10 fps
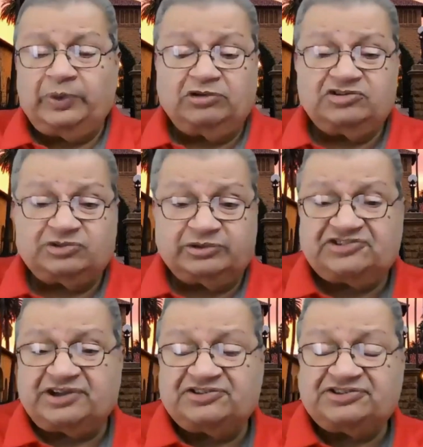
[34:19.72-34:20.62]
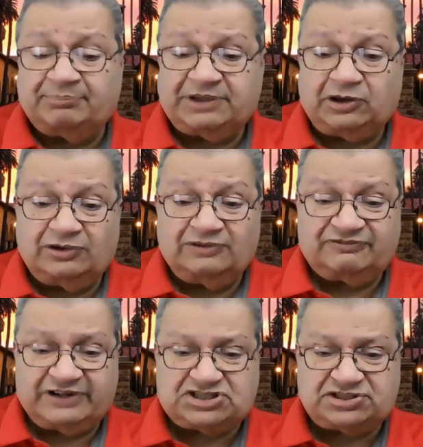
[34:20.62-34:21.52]
we also discuss something called
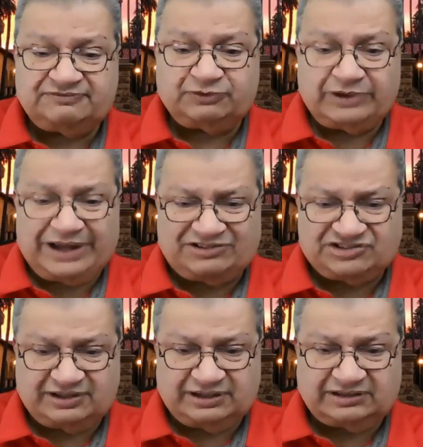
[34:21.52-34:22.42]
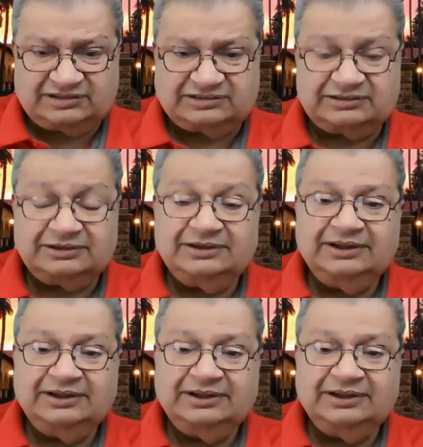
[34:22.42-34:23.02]
friction forensics.